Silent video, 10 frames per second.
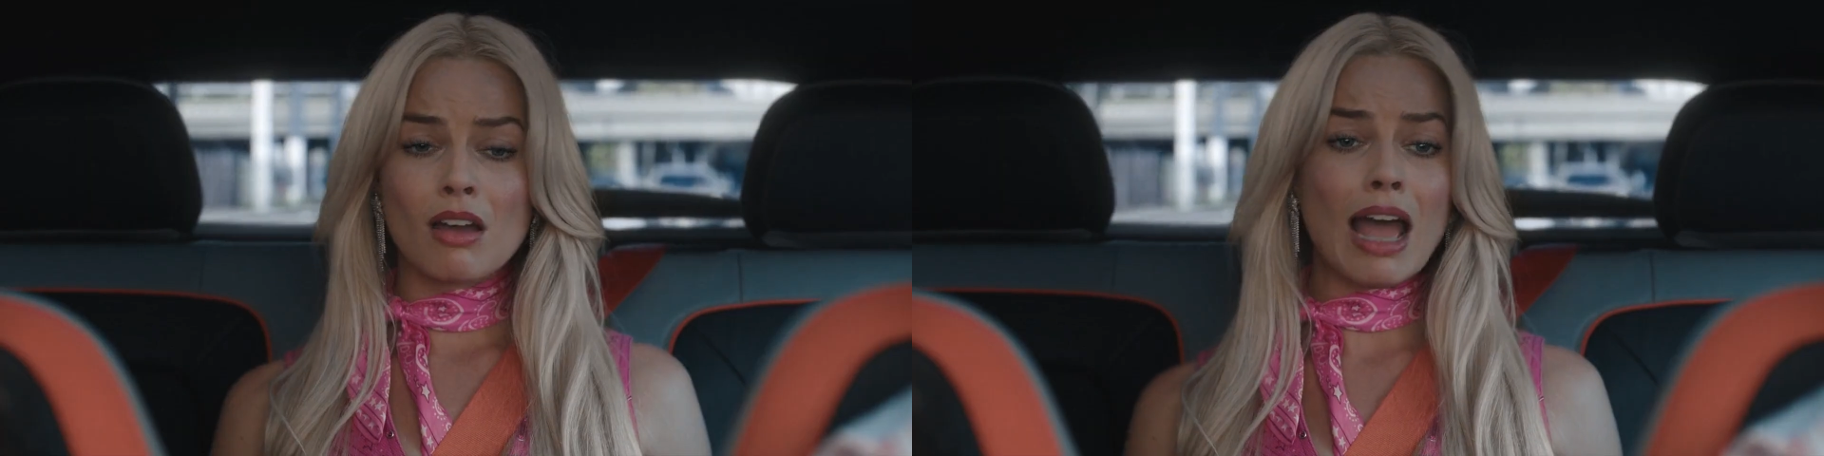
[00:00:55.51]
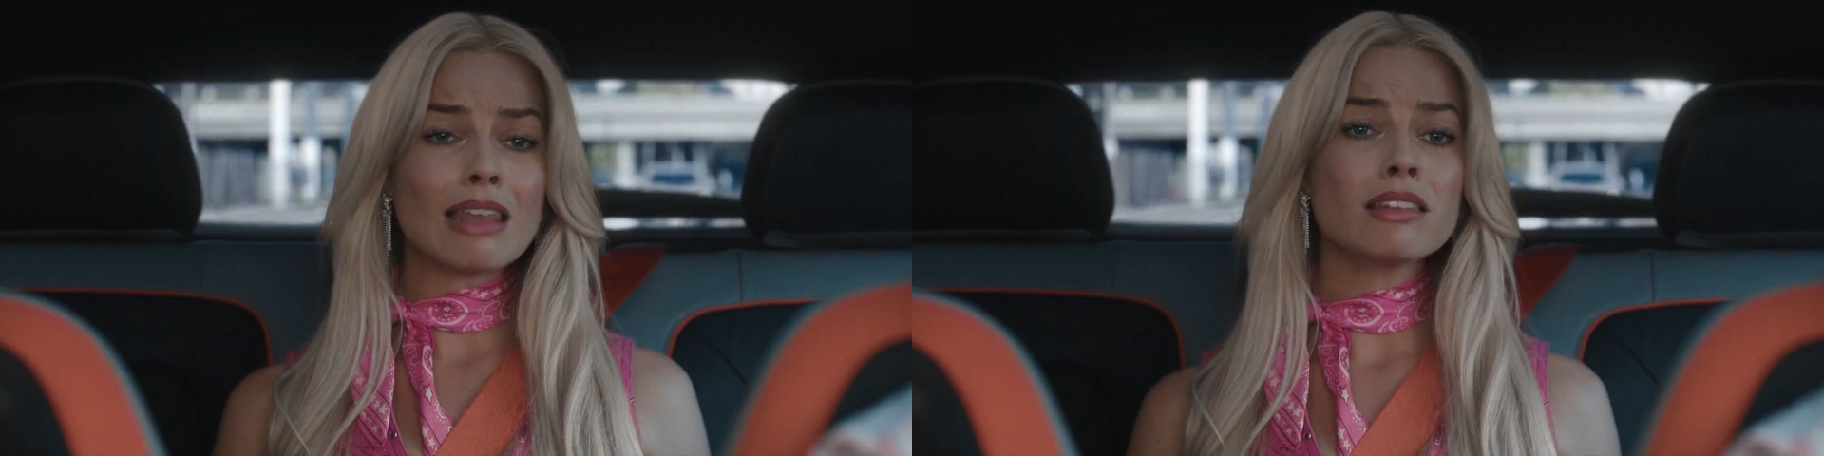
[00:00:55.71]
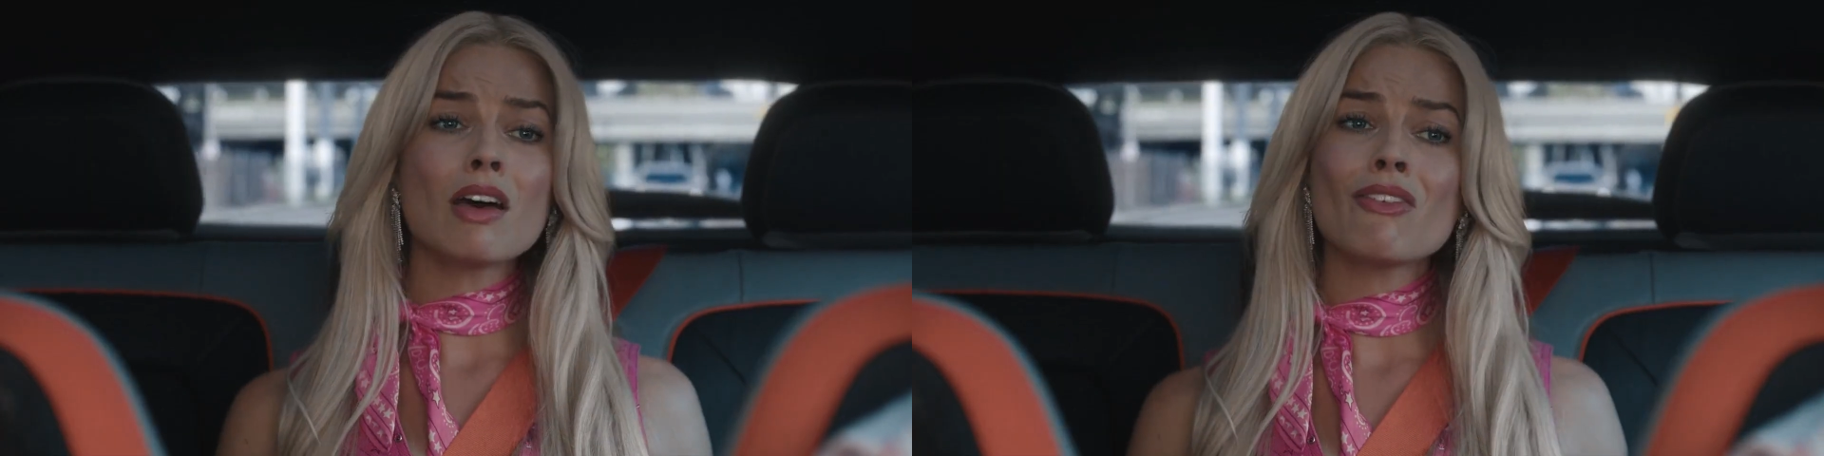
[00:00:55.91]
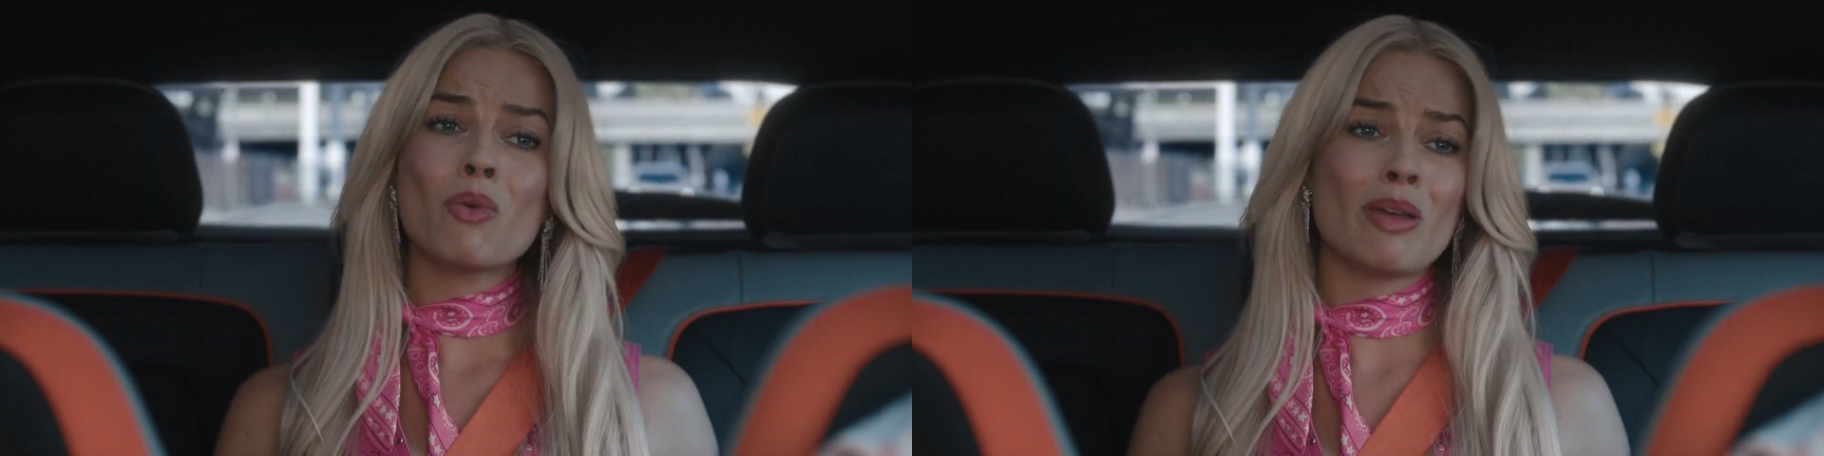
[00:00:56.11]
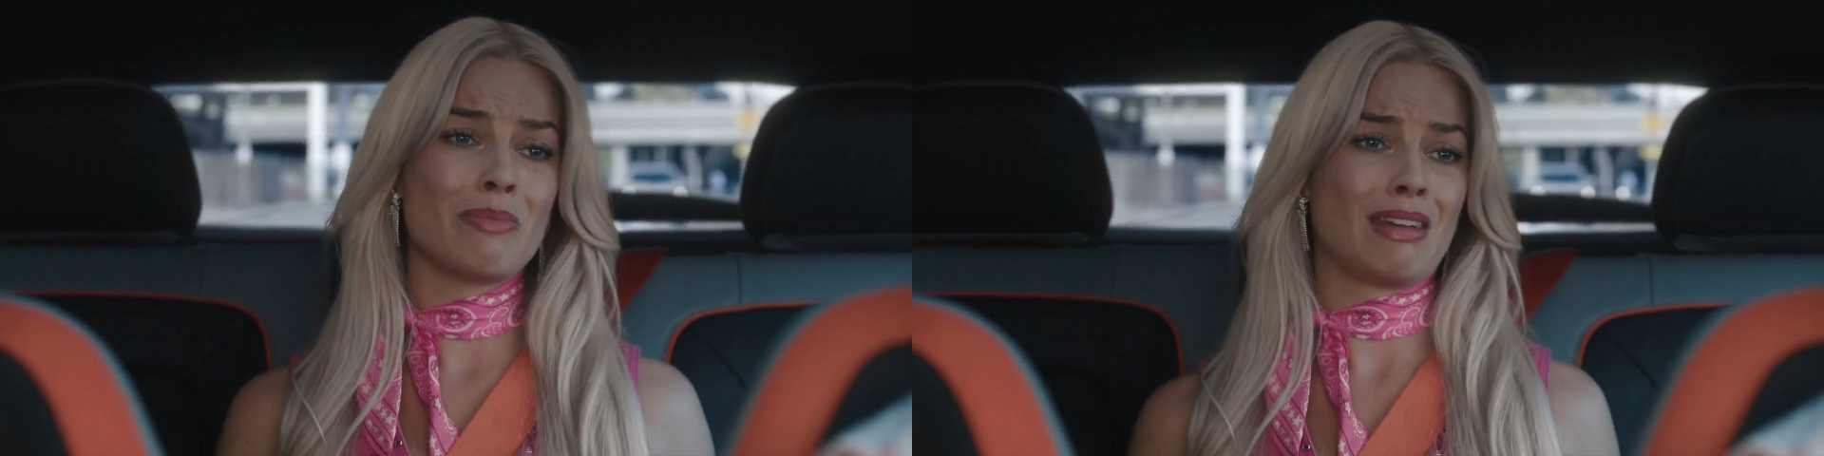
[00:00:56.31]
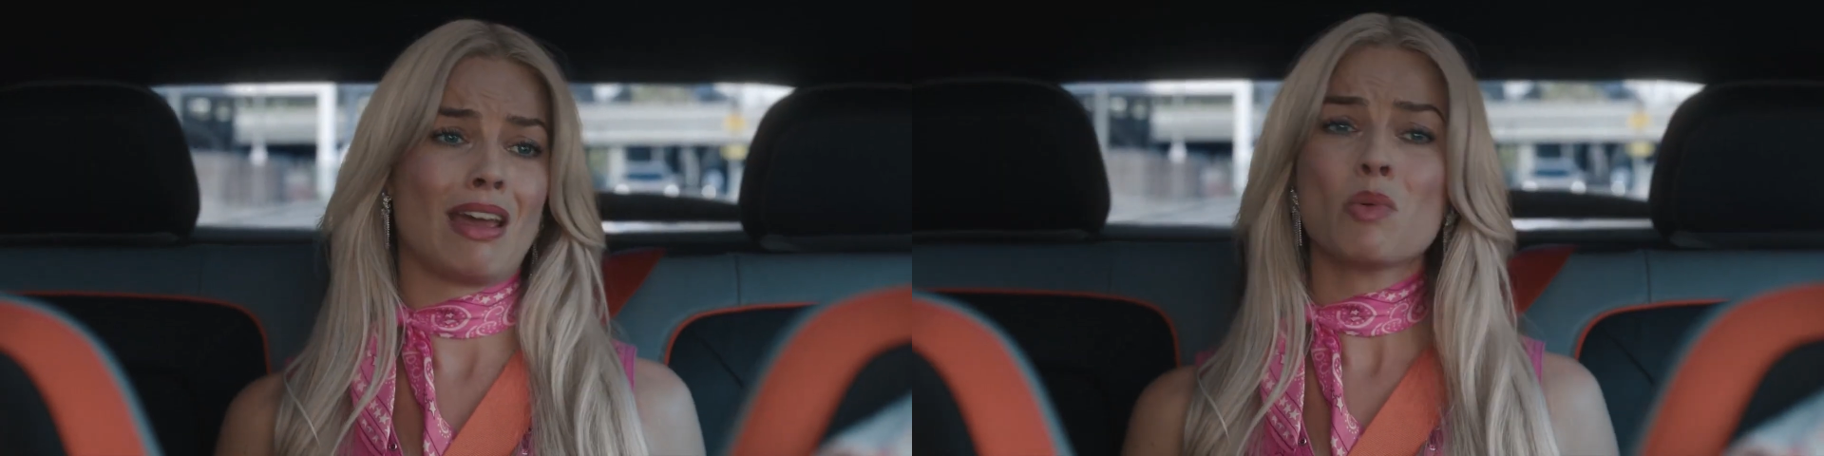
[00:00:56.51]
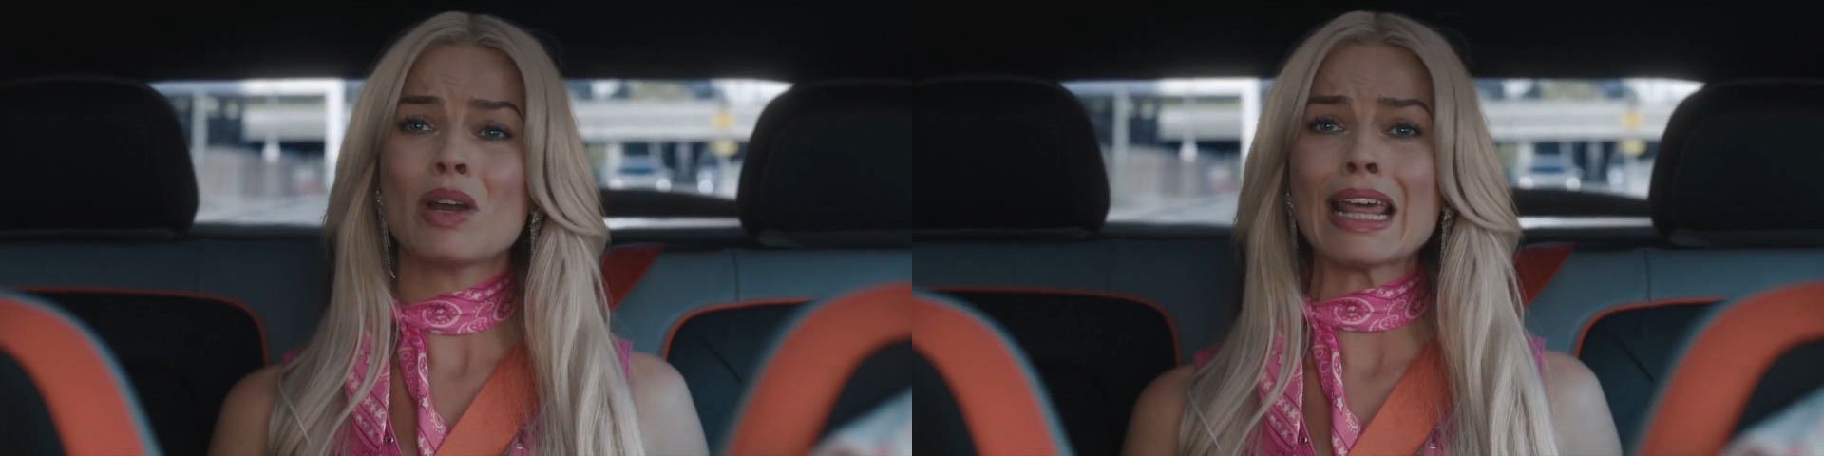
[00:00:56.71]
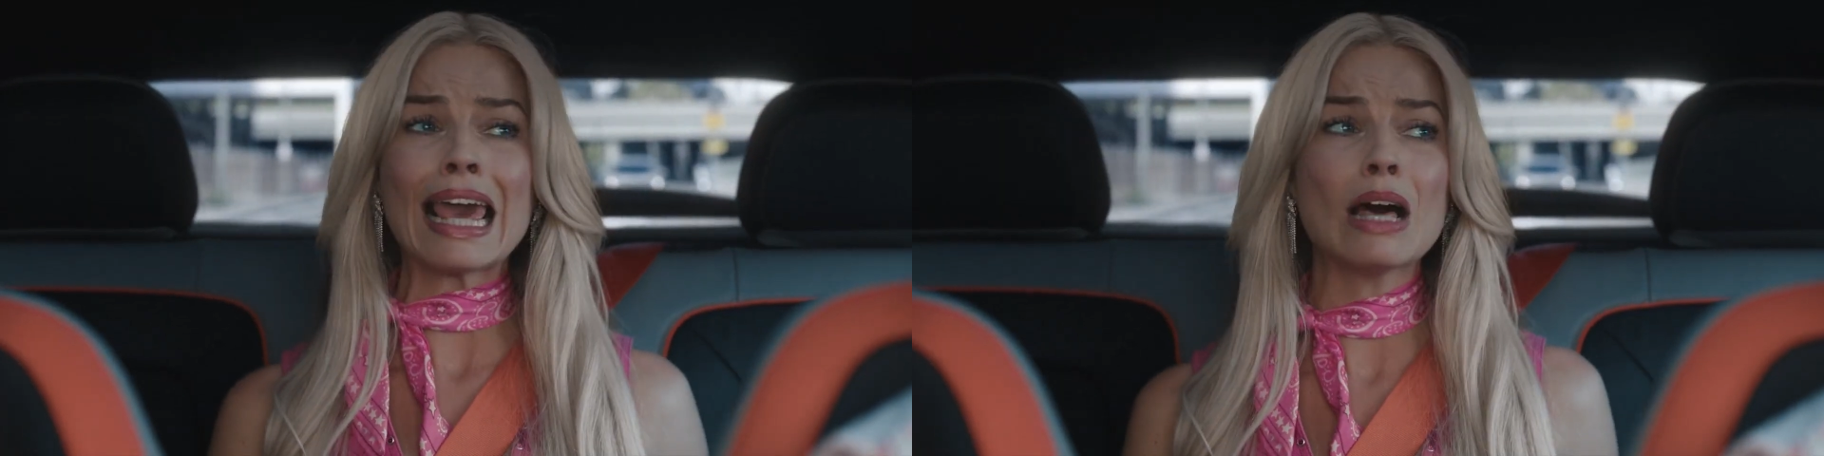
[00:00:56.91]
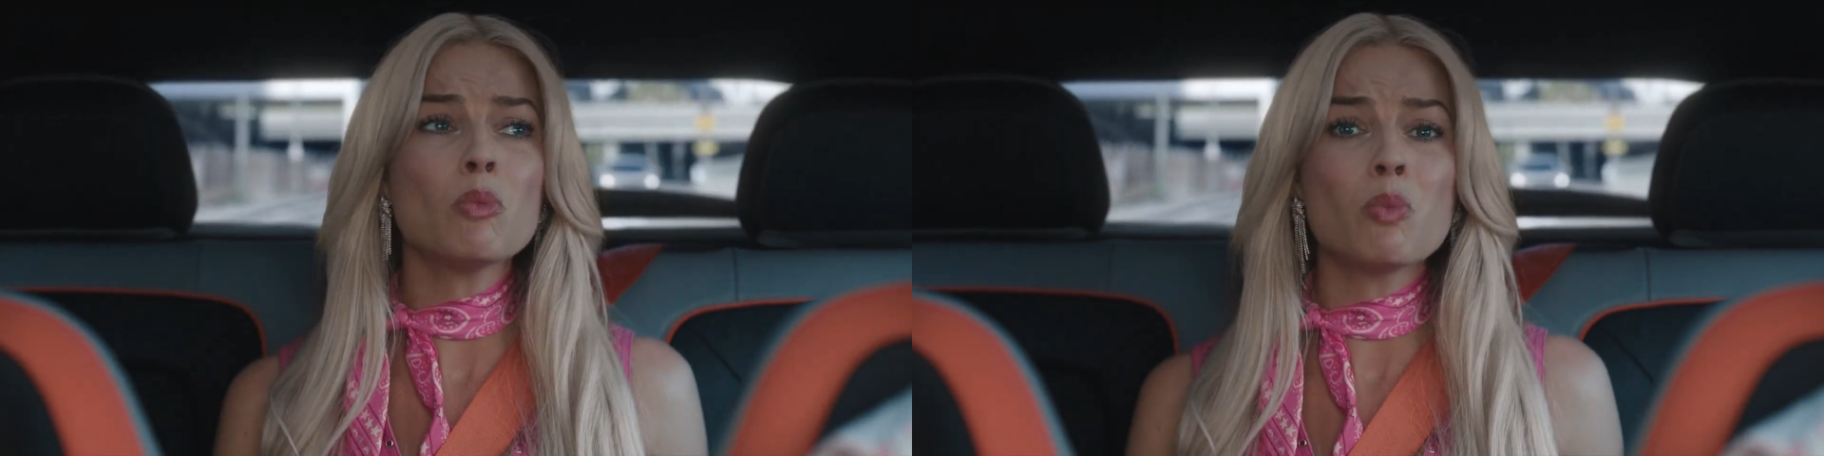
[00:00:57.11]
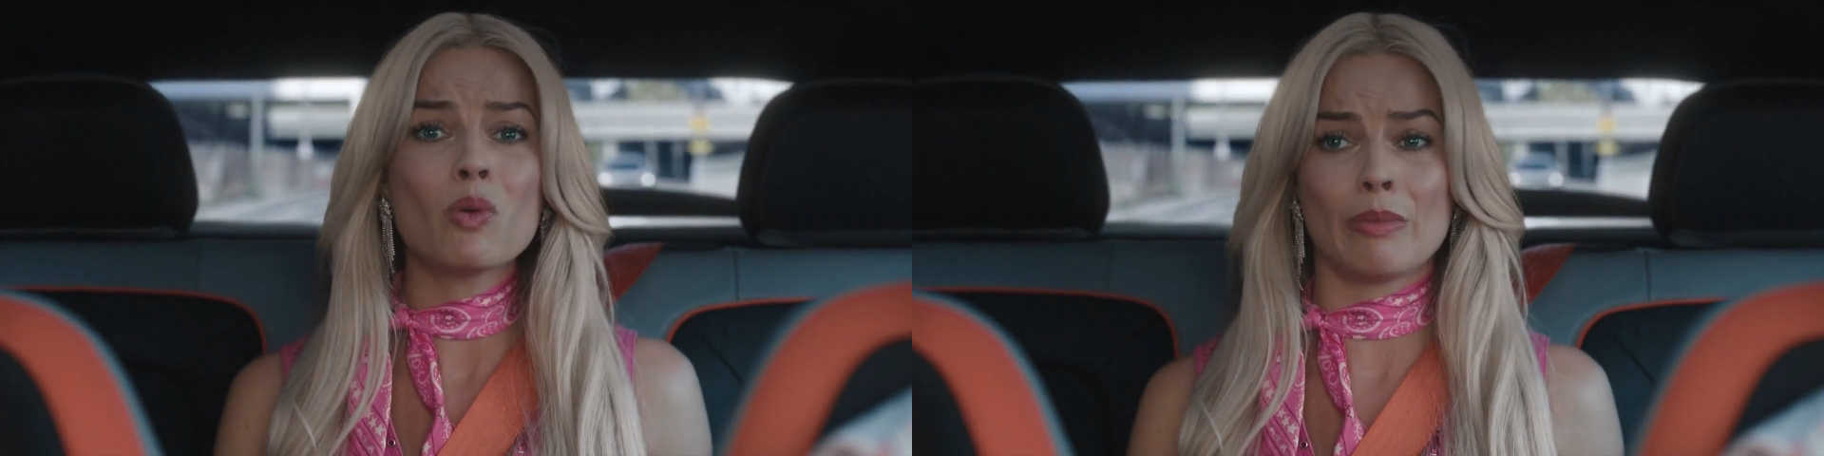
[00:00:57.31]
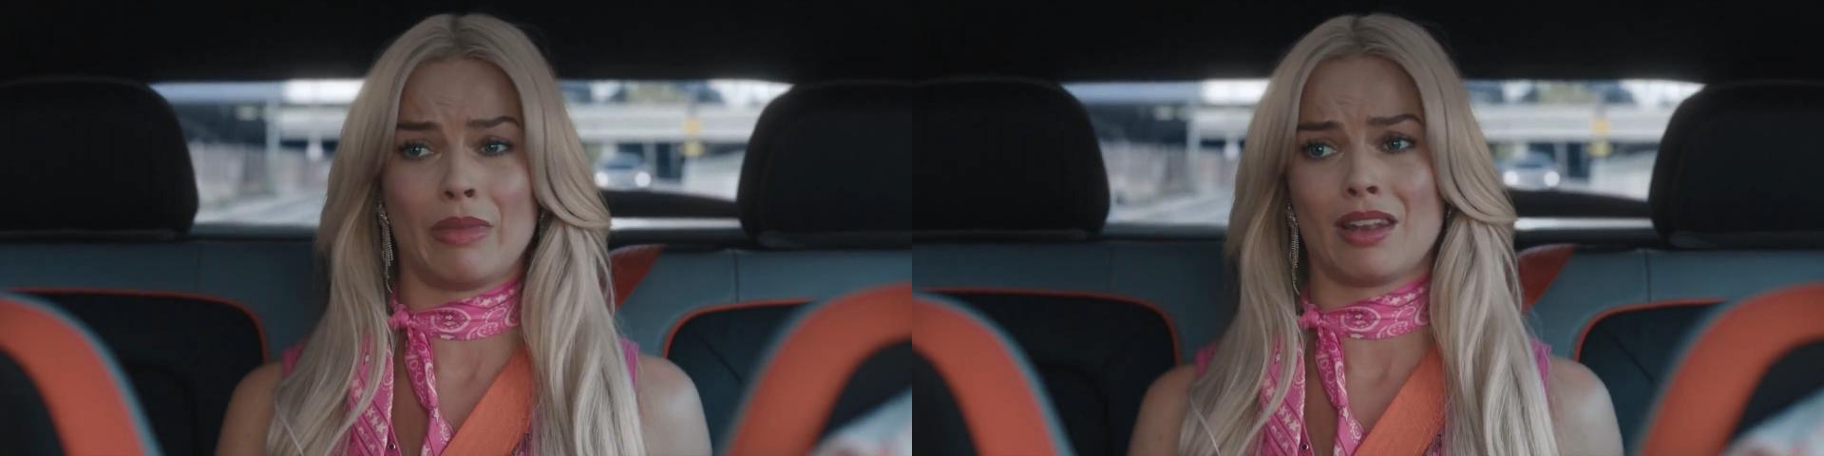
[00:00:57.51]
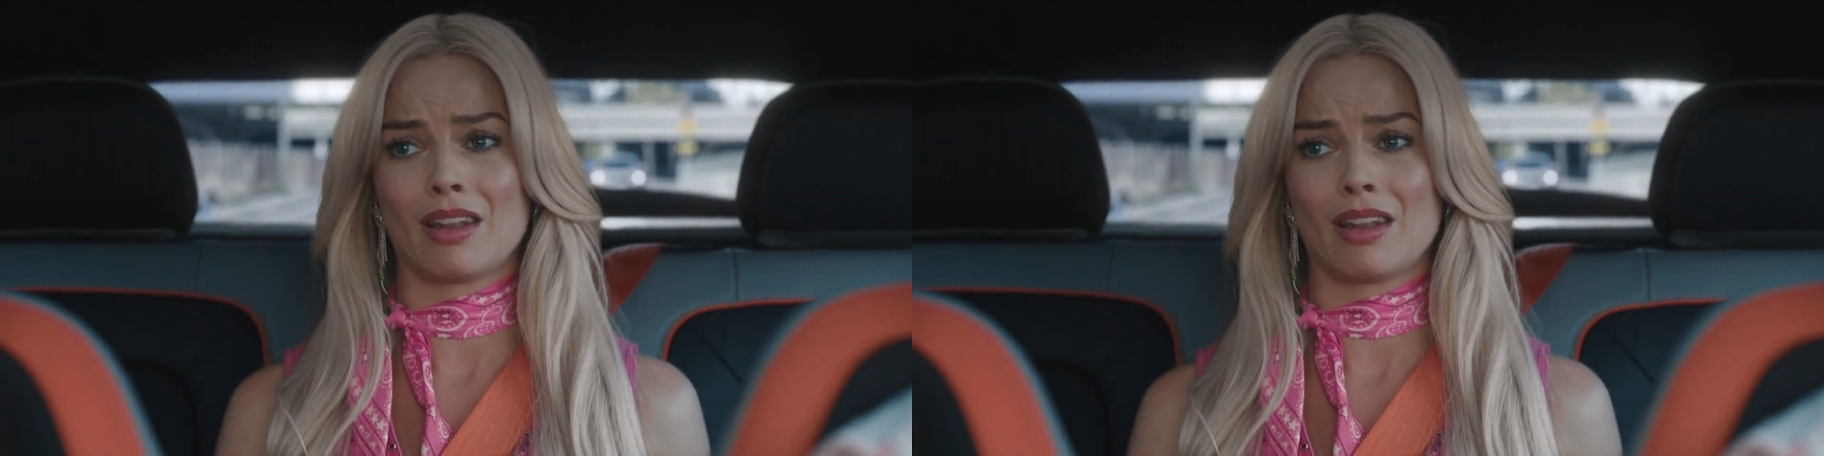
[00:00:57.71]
I love women. I want to help women.